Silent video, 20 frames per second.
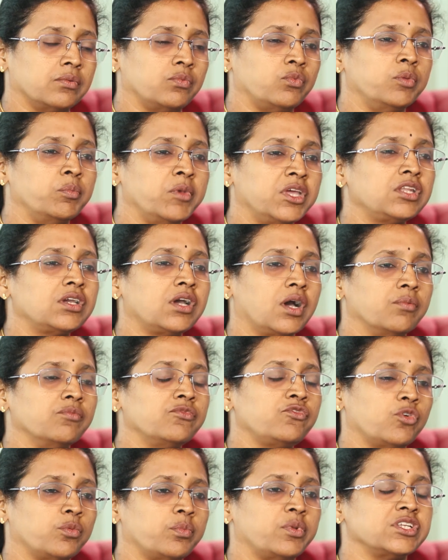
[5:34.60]
women come
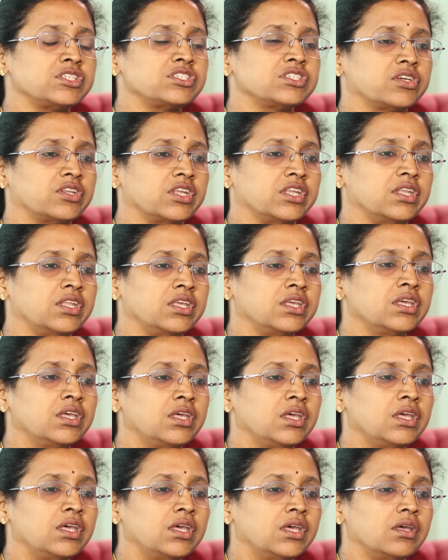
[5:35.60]
for breast screening,
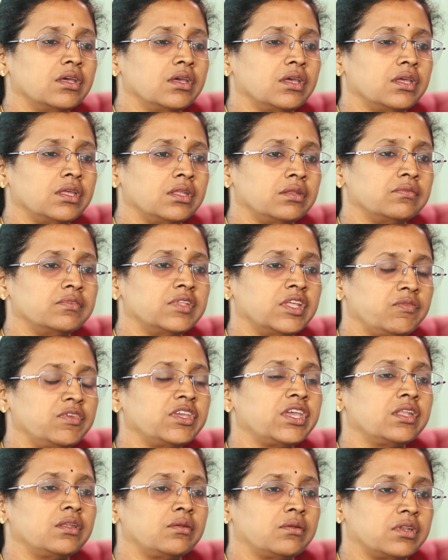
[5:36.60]
then we
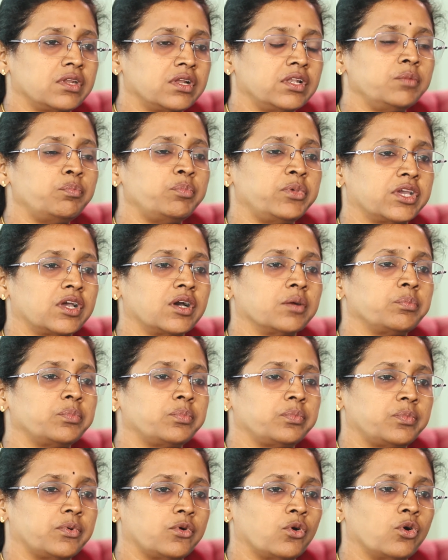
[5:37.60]
can really pick up all